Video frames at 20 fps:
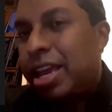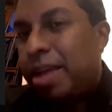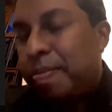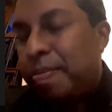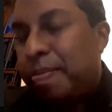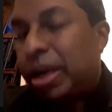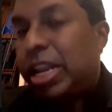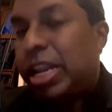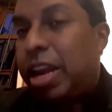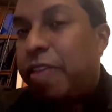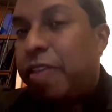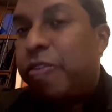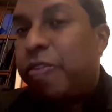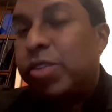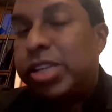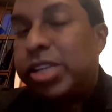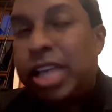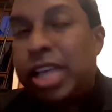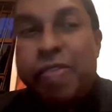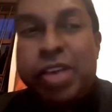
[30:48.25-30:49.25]
But then if you
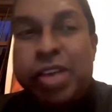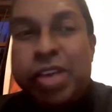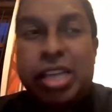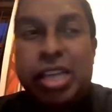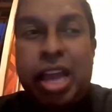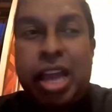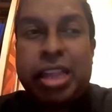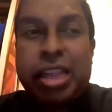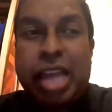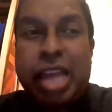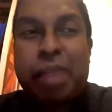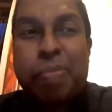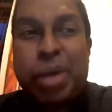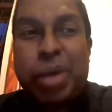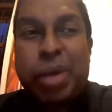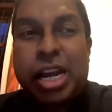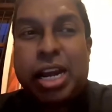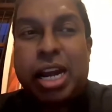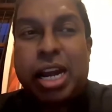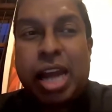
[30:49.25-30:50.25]
say, we say at that
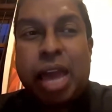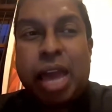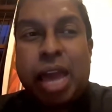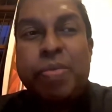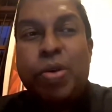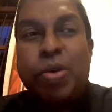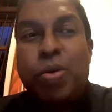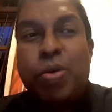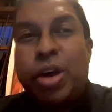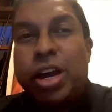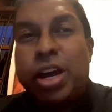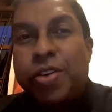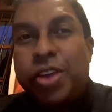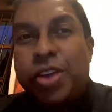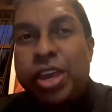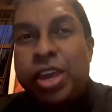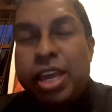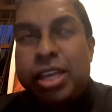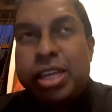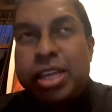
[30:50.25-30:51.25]
particular time the
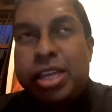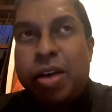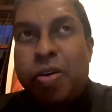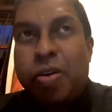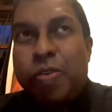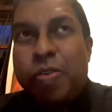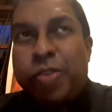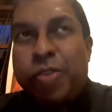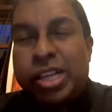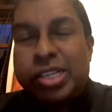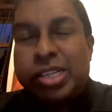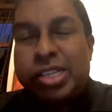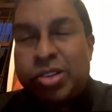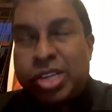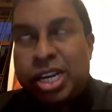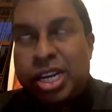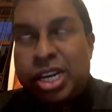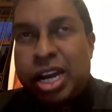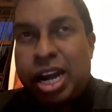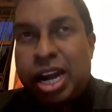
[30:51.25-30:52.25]
offense was
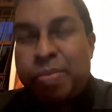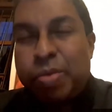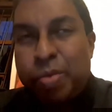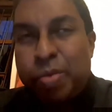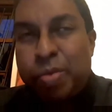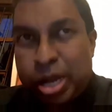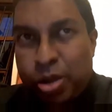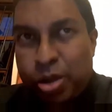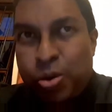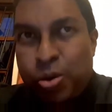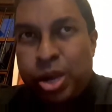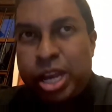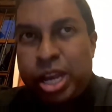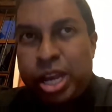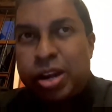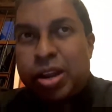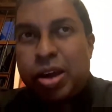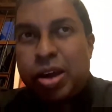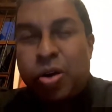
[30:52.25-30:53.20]
in Colombo, but you were in